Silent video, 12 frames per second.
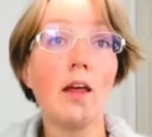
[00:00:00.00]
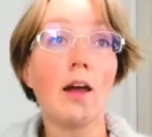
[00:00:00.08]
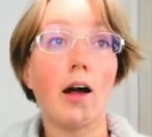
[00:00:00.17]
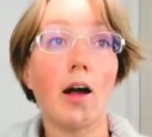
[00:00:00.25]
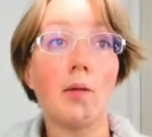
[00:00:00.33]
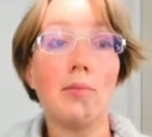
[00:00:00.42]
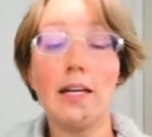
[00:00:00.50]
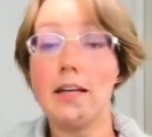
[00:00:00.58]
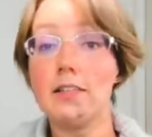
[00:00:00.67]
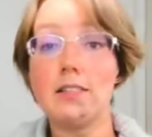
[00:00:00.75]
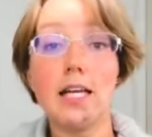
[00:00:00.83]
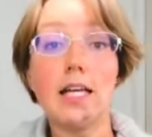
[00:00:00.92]
It
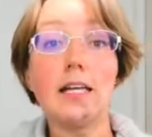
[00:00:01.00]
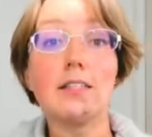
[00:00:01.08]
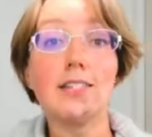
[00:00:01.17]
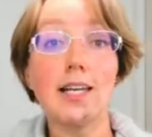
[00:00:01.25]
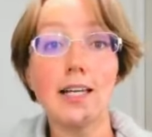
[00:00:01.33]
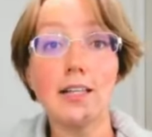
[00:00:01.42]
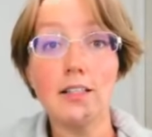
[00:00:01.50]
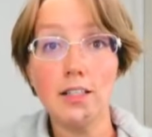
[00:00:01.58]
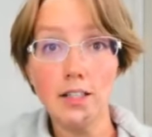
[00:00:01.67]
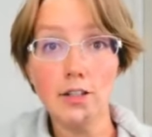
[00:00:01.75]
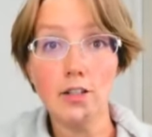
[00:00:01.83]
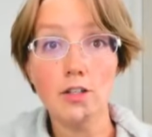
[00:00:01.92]
can take 10
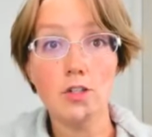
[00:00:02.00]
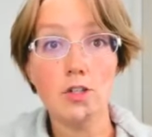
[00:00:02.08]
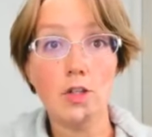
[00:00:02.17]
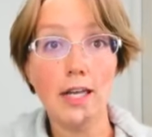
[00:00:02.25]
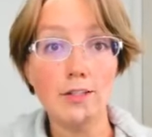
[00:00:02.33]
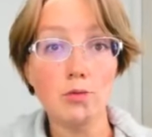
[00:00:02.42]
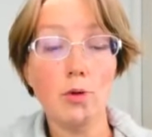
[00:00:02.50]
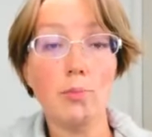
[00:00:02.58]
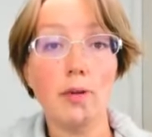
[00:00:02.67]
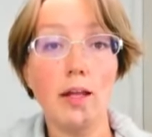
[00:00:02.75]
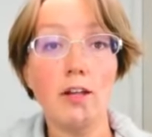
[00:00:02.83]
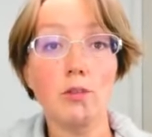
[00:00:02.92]
years to get to a
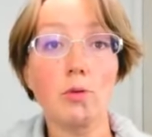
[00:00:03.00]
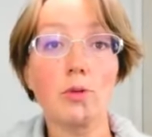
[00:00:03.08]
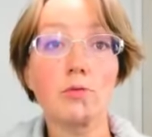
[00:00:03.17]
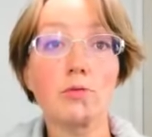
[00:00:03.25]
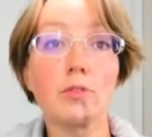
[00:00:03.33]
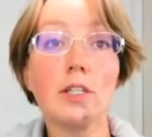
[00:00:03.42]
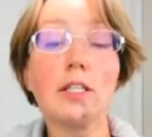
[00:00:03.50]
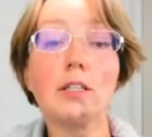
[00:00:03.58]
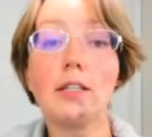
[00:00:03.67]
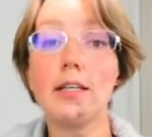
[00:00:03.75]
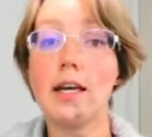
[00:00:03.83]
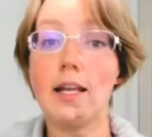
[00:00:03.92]
place where it's
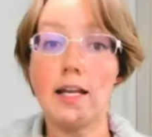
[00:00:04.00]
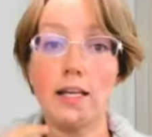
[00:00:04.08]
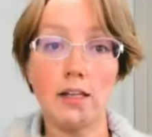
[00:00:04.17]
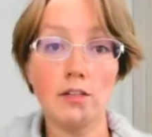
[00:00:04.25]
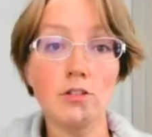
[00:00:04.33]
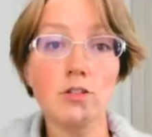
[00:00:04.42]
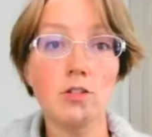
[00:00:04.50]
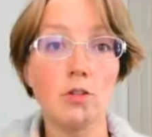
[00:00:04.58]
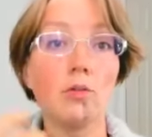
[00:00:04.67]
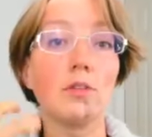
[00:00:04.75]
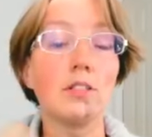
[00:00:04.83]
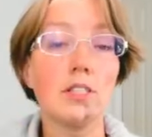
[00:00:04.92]
really getting
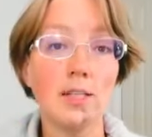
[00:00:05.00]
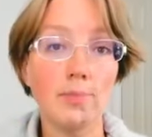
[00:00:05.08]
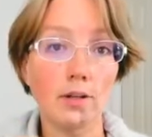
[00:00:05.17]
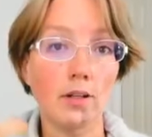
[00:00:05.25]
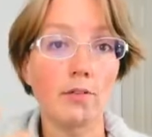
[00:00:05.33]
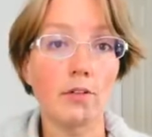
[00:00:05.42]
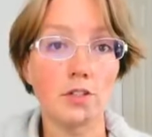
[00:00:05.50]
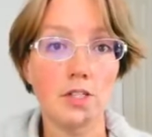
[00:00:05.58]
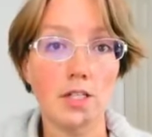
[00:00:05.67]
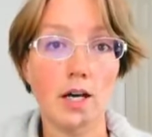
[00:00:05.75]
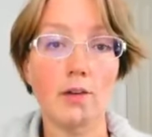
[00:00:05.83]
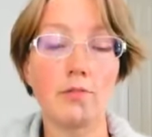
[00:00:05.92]
into the deeper level
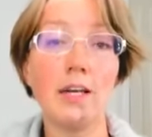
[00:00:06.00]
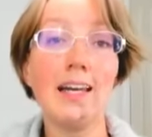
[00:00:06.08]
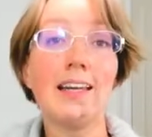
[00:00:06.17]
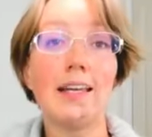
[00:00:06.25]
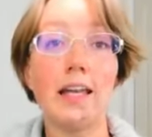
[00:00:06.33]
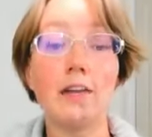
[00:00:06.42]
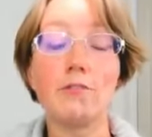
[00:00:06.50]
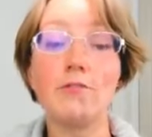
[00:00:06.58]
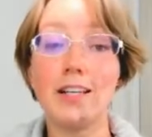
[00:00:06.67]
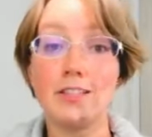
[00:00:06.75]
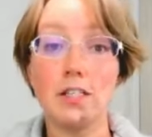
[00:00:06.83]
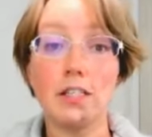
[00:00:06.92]
stuff and
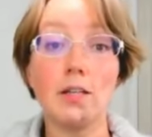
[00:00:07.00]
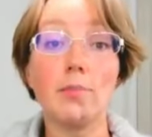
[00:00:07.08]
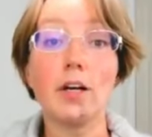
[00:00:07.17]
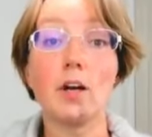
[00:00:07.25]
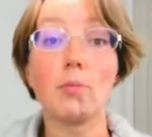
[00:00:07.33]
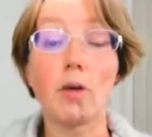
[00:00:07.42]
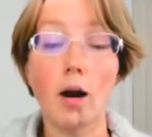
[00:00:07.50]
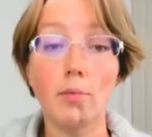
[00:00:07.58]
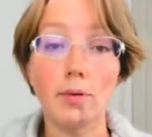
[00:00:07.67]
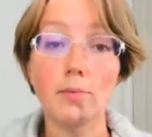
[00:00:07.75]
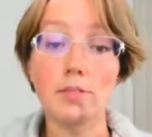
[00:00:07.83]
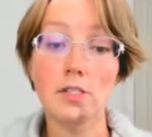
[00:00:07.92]
fixing the bigger
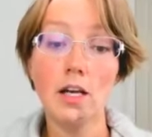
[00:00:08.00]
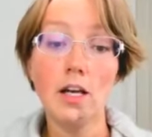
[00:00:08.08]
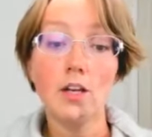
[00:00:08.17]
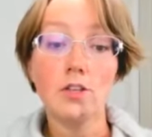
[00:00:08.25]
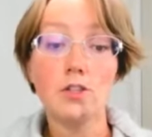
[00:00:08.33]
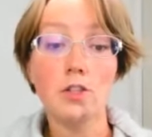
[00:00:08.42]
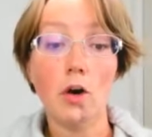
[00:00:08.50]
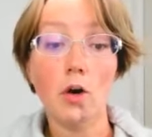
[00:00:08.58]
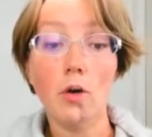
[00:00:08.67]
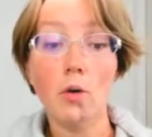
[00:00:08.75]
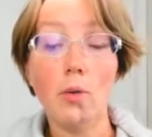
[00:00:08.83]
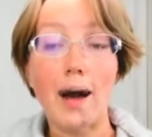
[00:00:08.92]
problems.
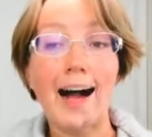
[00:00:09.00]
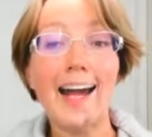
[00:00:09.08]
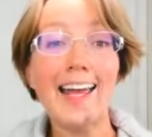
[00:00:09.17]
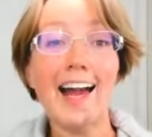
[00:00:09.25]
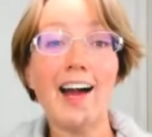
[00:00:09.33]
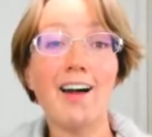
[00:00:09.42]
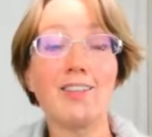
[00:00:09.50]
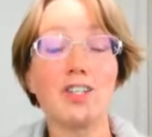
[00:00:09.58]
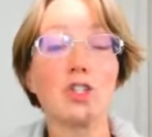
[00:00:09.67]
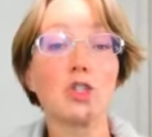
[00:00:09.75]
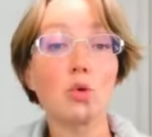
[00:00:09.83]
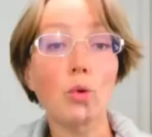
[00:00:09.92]
So I have a
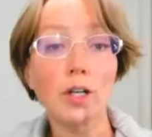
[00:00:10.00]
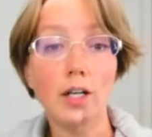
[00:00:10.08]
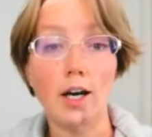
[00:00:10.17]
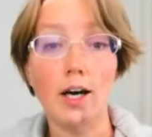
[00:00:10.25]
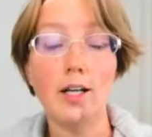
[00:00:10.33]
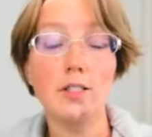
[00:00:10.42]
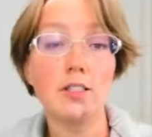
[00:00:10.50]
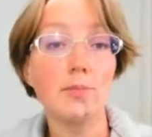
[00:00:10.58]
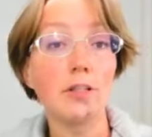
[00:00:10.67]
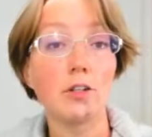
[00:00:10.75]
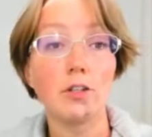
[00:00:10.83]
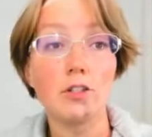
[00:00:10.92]
shortcut to
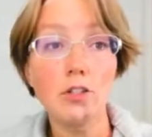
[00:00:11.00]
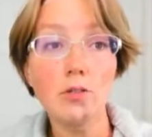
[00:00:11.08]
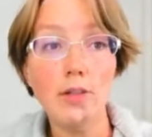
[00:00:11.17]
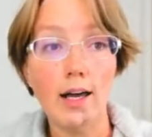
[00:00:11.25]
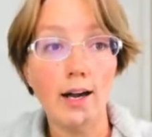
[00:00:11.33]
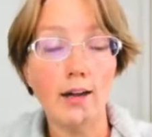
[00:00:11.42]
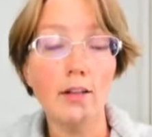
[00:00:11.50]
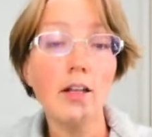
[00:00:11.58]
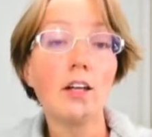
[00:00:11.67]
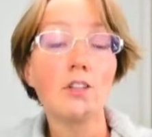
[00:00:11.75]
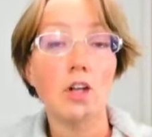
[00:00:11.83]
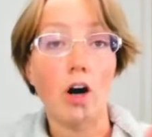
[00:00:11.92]
be able to do that
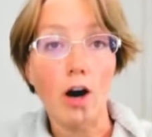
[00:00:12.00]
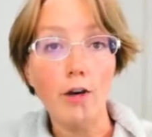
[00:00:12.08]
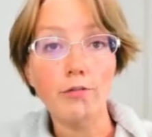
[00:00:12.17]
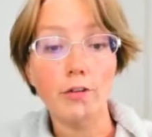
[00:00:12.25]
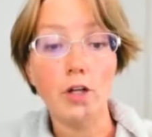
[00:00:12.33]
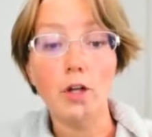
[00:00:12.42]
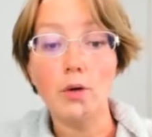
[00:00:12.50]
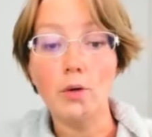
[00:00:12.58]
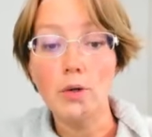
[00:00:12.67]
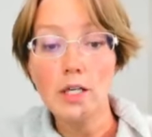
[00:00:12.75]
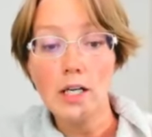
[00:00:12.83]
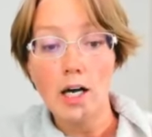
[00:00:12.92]
to offer
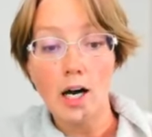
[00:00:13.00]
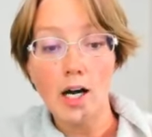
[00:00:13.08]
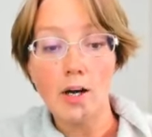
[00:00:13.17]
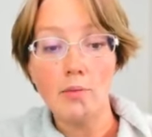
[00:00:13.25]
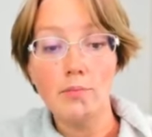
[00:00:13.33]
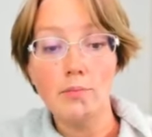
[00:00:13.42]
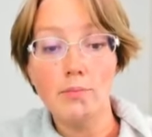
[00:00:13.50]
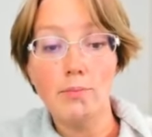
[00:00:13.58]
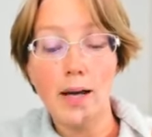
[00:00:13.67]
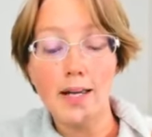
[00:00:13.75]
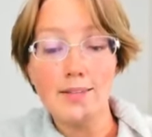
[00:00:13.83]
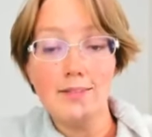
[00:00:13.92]
you.
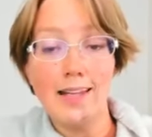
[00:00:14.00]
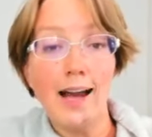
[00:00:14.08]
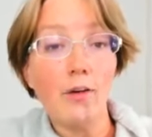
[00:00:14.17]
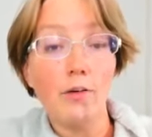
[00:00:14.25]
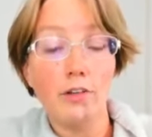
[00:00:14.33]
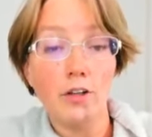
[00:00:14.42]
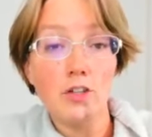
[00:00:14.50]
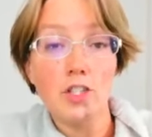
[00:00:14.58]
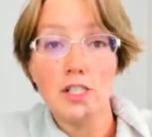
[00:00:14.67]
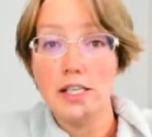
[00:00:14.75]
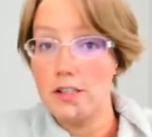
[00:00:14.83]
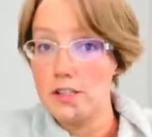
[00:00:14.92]
But now if you're
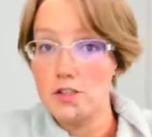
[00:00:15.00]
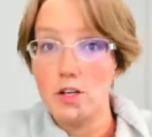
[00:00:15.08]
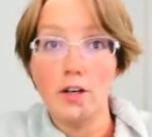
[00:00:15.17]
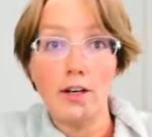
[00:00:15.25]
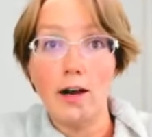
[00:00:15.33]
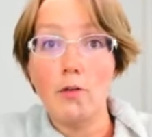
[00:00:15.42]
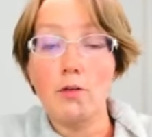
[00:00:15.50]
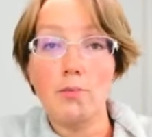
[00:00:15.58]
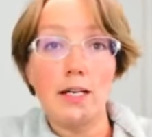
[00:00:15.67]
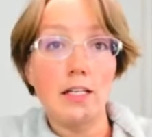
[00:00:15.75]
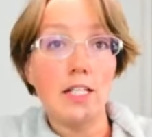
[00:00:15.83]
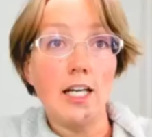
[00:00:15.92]
just getting started out with
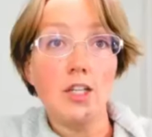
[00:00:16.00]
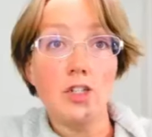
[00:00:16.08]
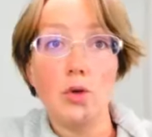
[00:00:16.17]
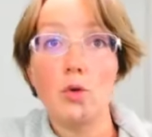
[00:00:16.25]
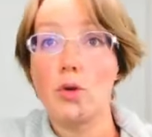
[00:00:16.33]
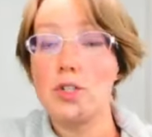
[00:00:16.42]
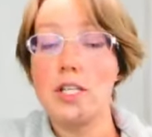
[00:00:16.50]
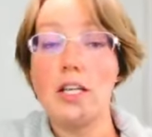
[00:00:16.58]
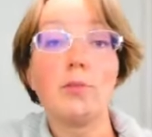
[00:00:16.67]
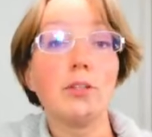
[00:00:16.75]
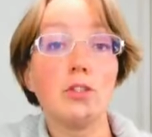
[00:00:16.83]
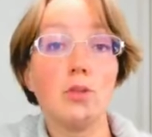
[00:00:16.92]
meditation, or say
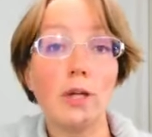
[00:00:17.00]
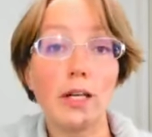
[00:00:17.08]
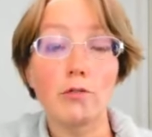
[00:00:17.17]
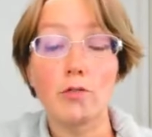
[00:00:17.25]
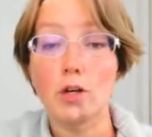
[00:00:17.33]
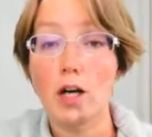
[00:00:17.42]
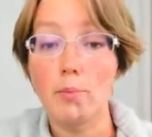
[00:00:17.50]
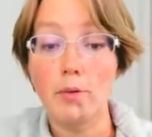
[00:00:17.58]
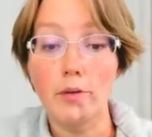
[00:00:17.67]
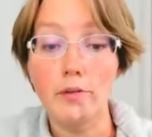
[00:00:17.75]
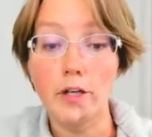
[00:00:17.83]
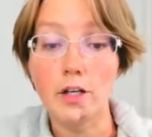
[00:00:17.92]
you've been doing it for a
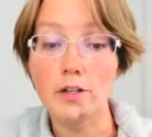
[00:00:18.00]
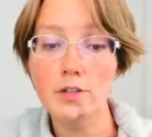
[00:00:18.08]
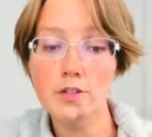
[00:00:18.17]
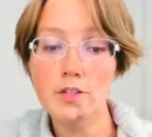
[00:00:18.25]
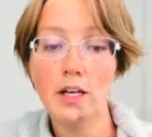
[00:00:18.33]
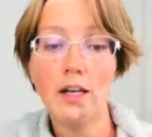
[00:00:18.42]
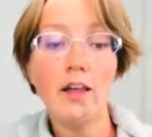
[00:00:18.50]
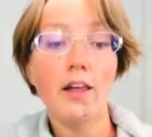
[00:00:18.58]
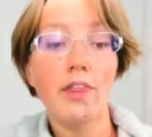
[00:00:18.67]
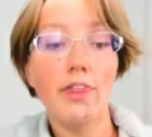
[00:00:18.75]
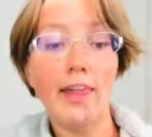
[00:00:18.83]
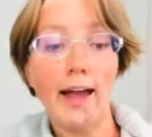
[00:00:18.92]
couple of years,
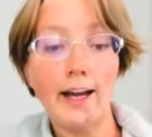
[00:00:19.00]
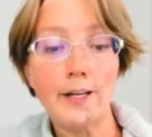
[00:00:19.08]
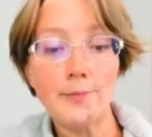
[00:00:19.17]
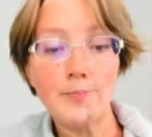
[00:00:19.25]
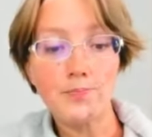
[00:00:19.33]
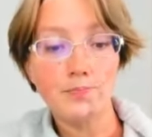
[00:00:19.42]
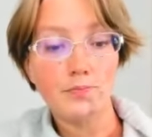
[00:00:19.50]
then,